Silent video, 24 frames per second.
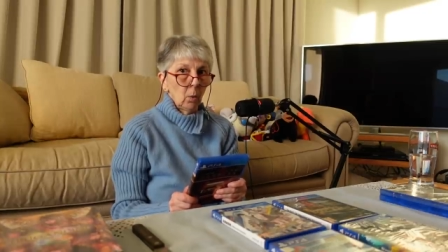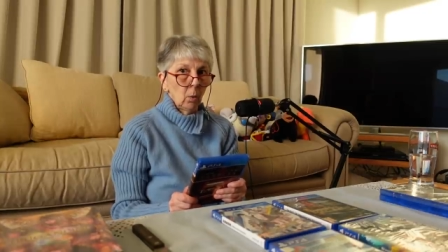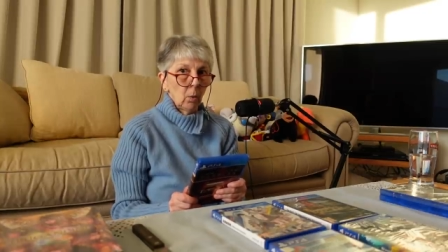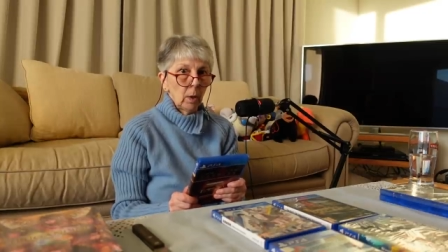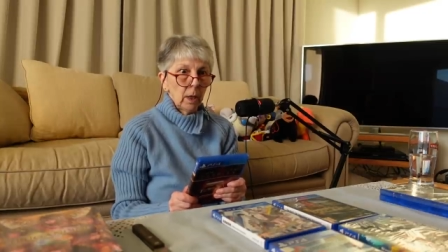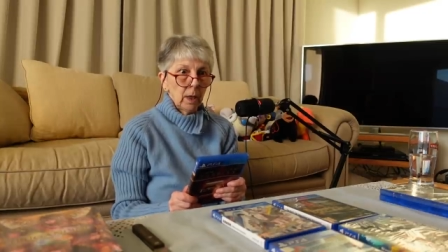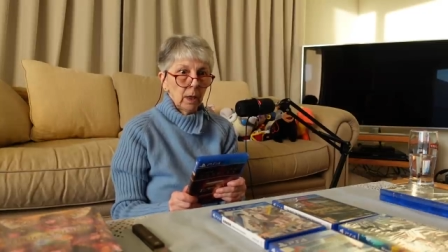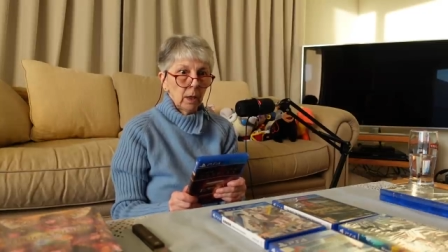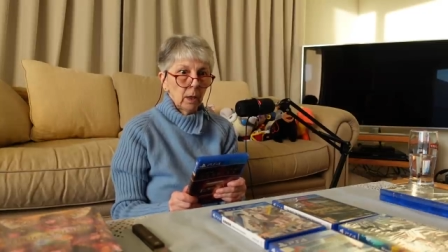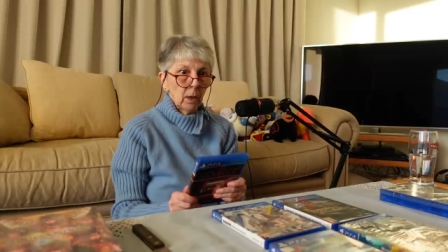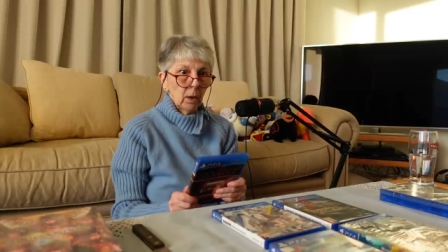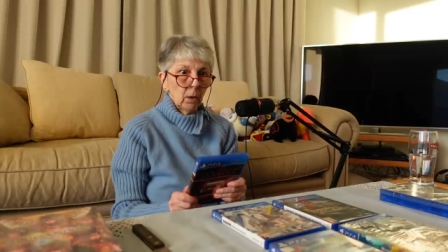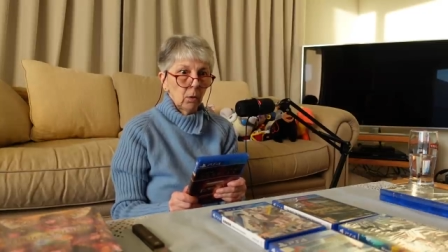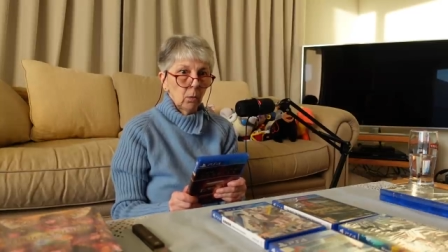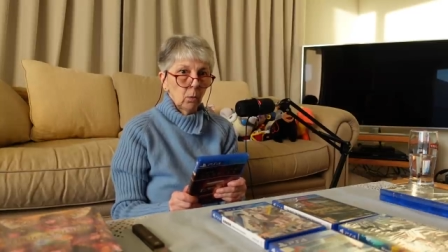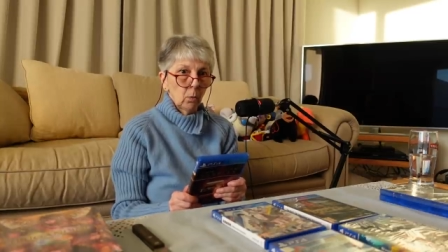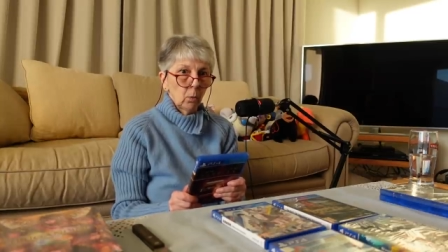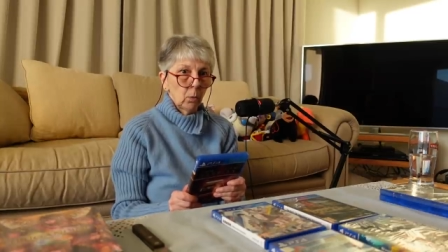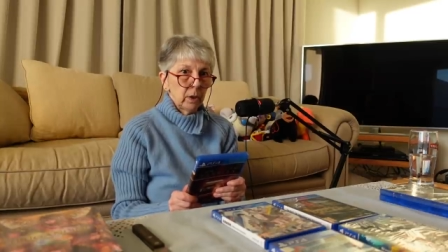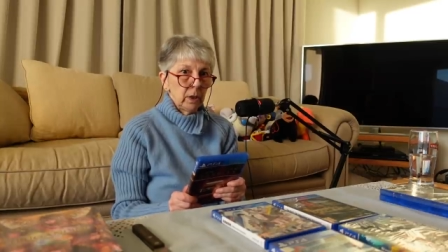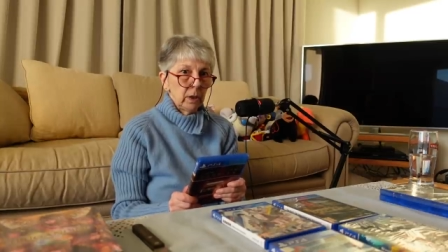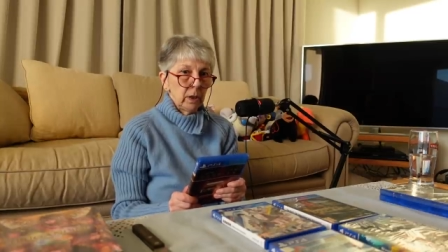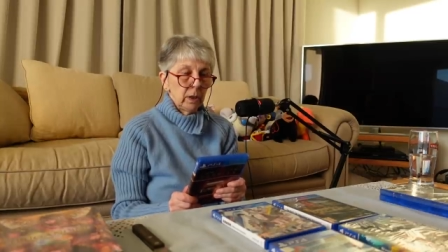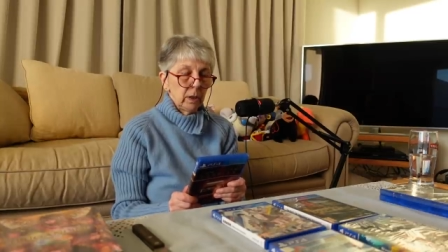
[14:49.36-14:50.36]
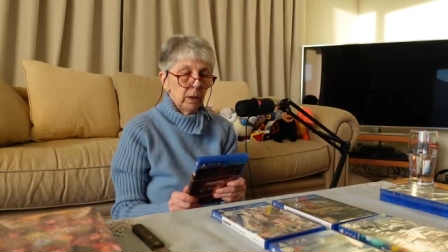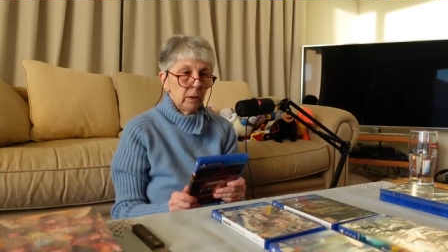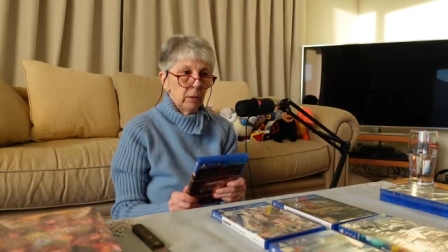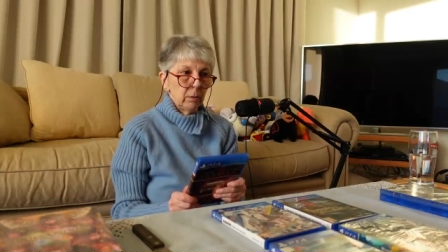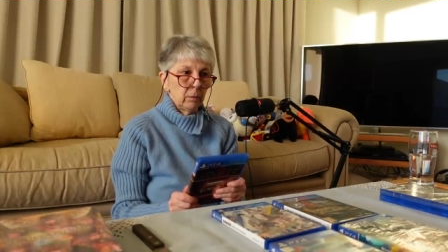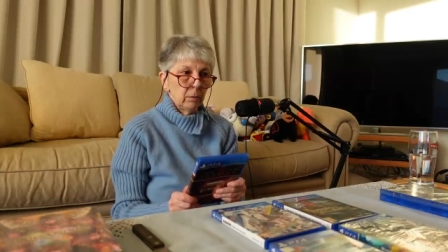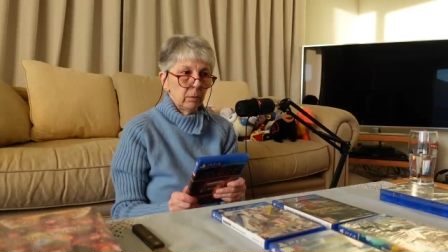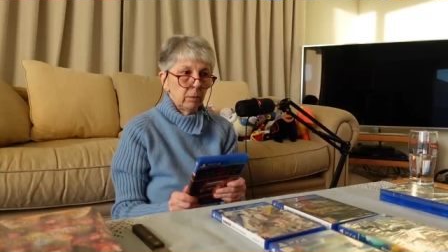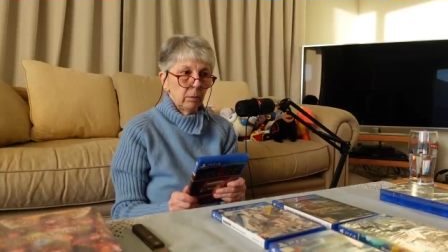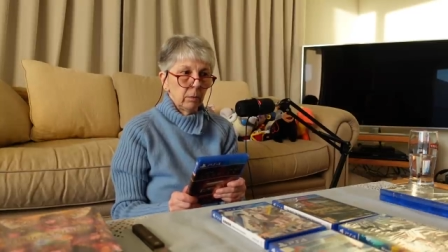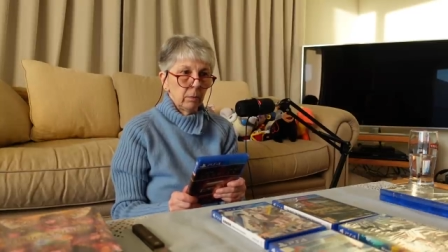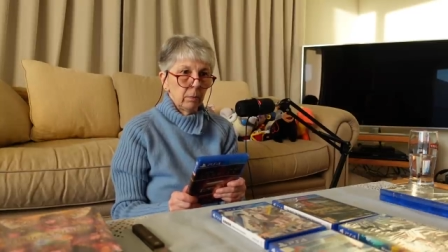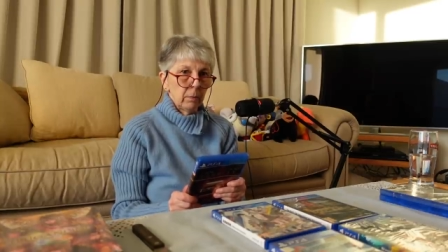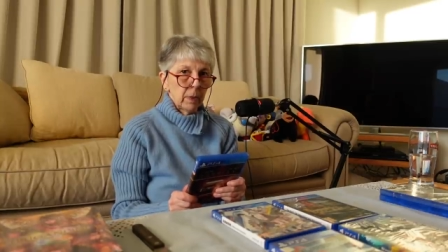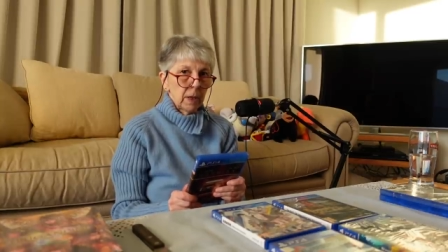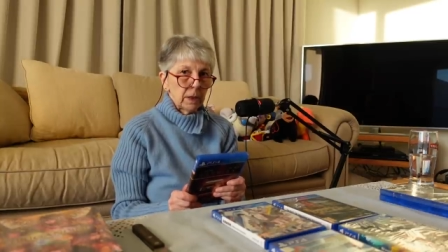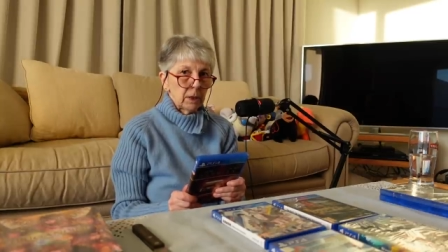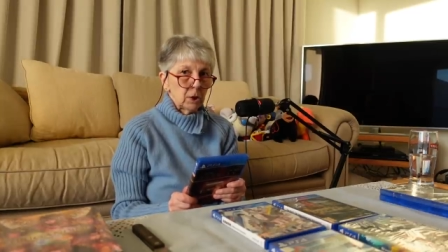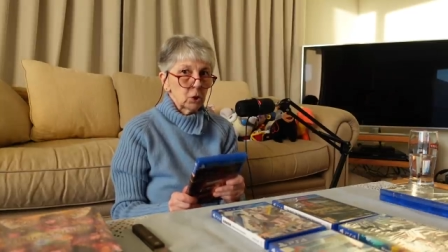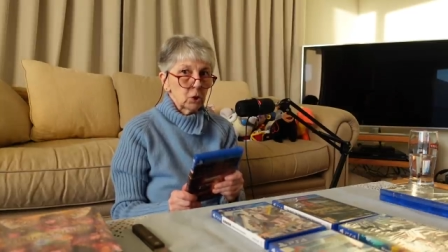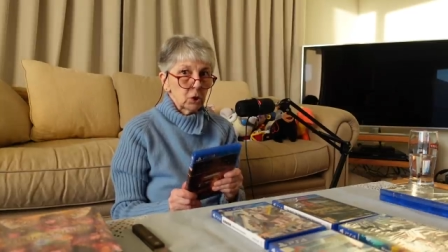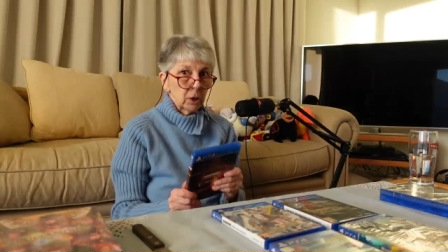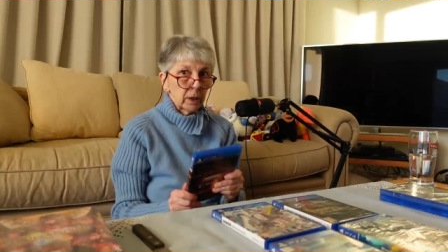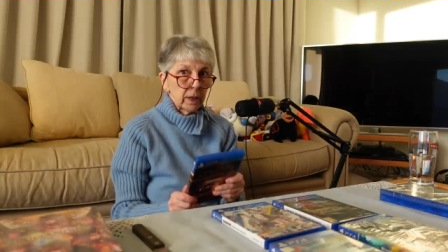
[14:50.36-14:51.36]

Well, we managed